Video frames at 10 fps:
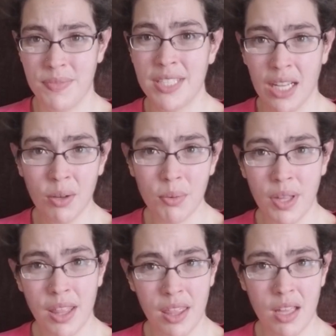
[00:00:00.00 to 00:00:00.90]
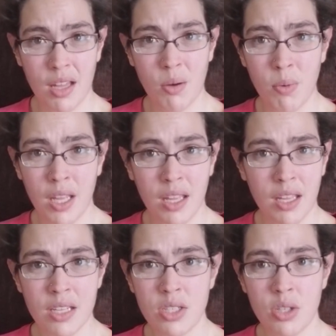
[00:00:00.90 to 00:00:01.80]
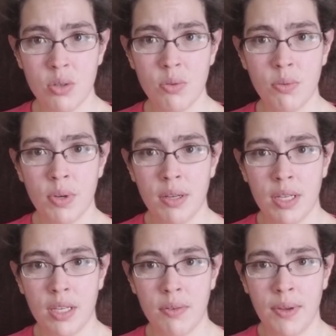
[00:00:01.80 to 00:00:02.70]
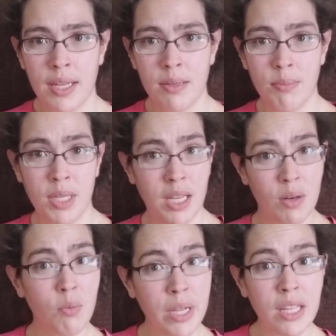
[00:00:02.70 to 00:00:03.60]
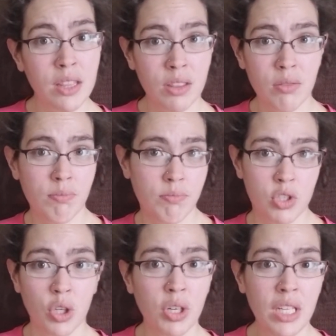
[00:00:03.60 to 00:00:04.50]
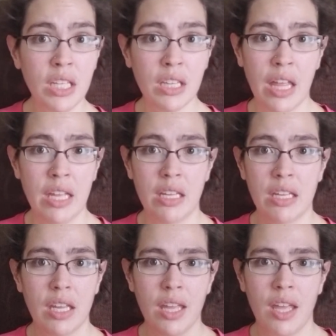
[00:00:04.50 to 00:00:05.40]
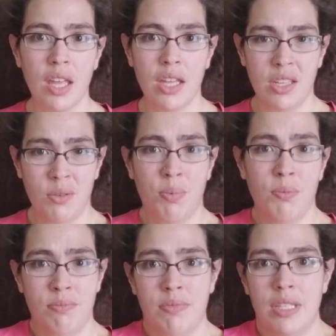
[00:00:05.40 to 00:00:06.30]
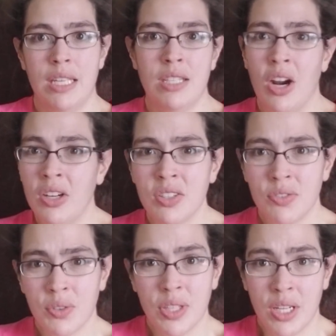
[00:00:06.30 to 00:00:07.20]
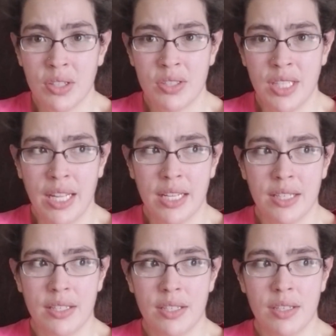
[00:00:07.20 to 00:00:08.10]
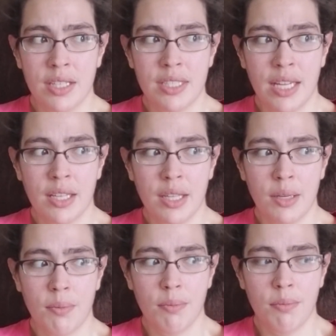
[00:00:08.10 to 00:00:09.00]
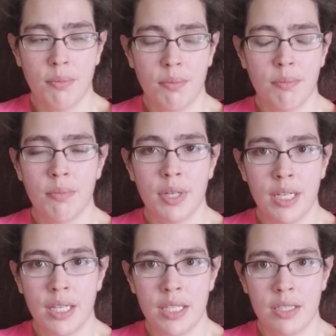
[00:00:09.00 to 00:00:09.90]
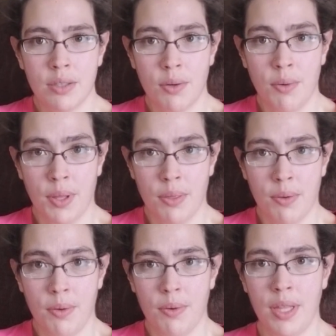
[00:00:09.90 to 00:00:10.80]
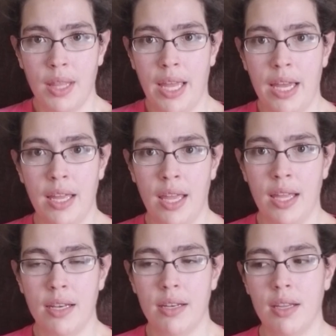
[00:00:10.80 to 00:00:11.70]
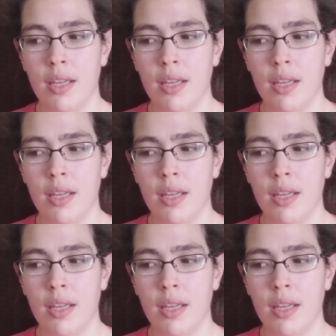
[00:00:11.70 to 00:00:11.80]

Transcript: dealt with a weight issue and you've had to be on a weight journey, like, it's hard to fully understand exactly what it is you're going through in that. And